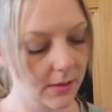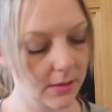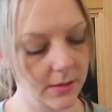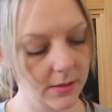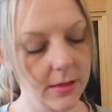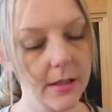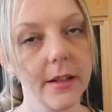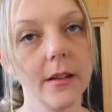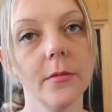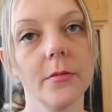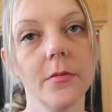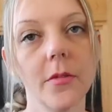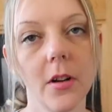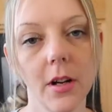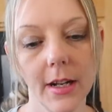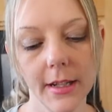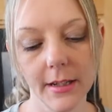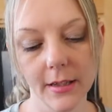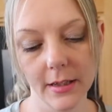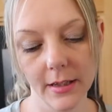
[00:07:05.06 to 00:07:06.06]
and then
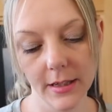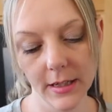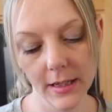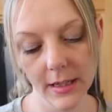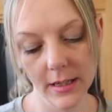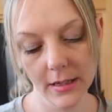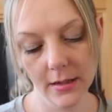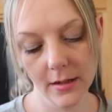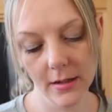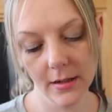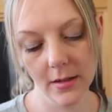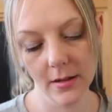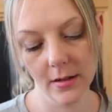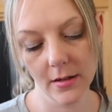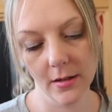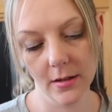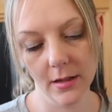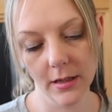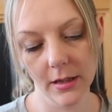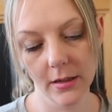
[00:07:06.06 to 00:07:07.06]
finally
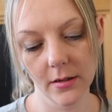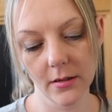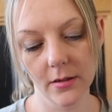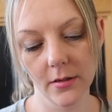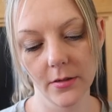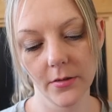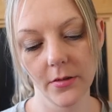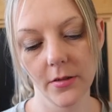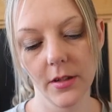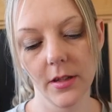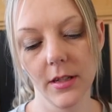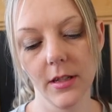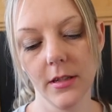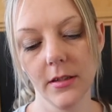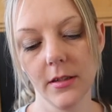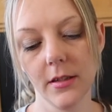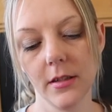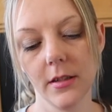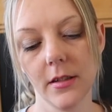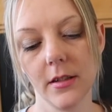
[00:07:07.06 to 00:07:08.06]
I got
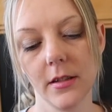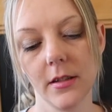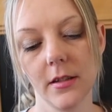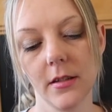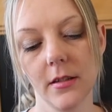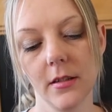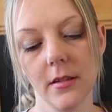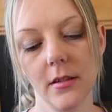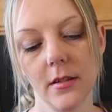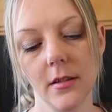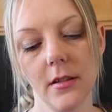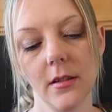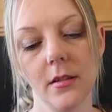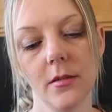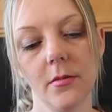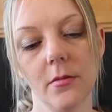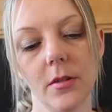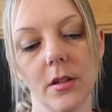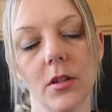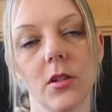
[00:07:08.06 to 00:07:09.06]
this
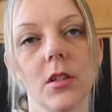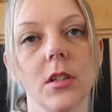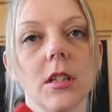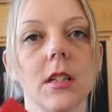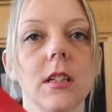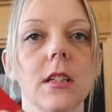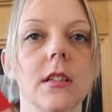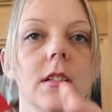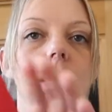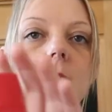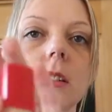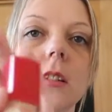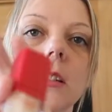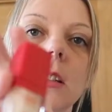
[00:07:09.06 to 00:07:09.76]
which is